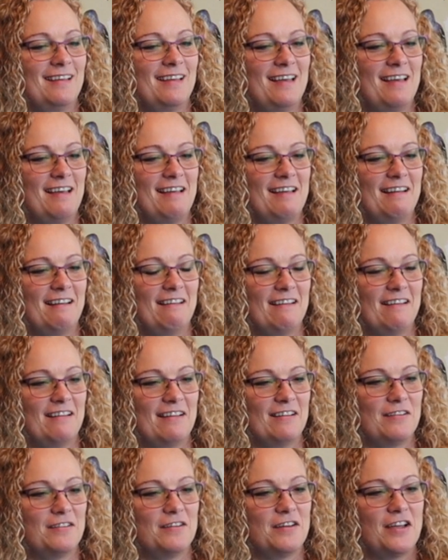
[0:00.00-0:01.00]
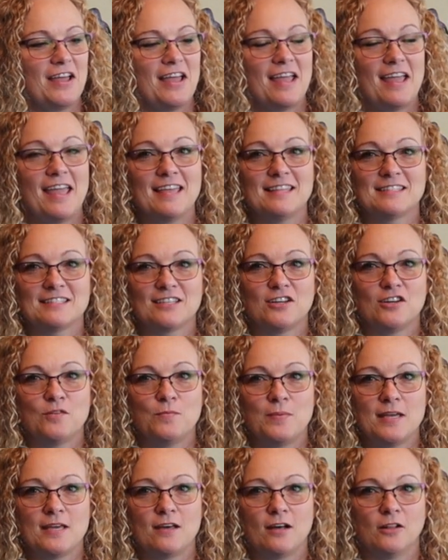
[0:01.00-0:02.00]
And it's gonna
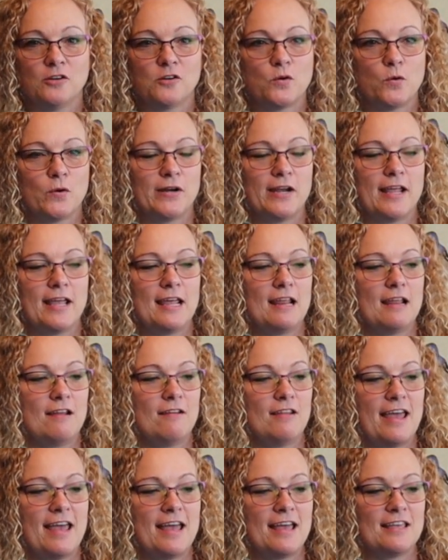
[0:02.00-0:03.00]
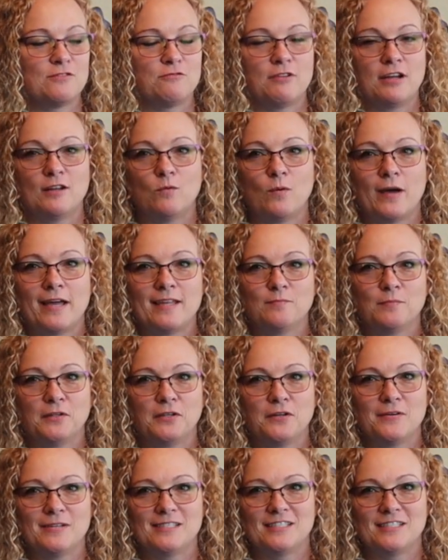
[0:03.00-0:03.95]
be color coordinated as red, white, and blue.